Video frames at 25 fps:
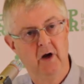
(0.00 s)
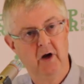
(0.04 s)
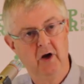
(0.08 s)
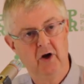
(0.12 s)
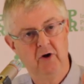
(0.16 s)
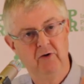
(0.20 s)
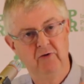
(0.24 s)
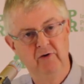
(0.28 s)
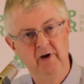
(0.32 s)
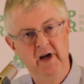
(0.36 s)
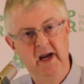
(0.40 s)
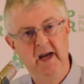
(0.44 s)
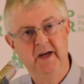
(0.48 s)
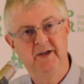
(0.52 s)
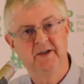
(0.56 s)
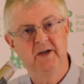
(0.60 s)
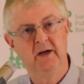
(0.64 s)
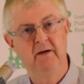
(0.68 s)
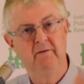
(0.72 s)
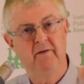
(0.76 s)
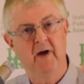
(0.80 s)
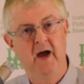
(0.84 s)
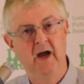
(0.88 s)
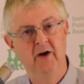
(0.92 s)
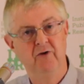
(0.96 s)

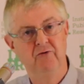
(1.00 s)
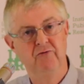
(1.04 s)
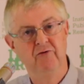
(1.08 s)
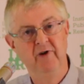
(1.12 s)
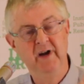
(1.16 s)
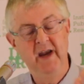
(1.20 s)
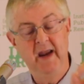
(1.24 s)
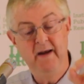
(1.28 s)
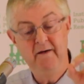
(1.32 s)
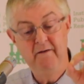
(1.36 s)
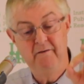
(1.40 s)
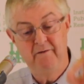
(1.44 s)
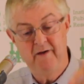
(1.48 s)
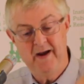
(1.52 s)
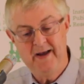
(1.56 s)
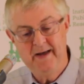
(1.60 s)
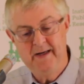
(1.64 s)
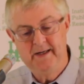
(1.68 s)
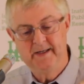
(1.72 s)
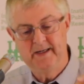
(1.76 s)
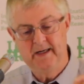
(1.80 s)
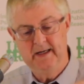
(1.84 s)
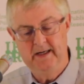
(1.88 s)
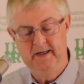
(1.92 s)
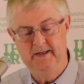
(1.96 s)
creative and
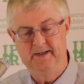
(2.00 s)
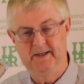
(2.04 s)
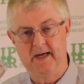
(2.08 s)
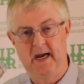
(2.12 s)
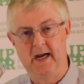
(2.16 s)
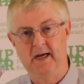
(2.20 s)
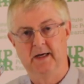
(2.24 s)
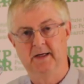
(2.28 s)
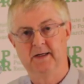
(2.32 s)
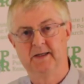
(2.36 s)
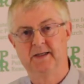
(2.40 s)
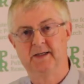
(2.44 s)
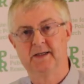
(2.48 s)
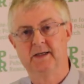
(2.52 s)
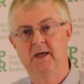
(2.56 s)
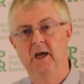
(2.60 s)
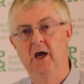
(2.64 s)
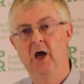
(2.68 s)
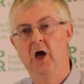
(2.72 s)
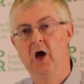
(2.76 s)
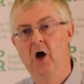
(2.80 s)
reinvented sense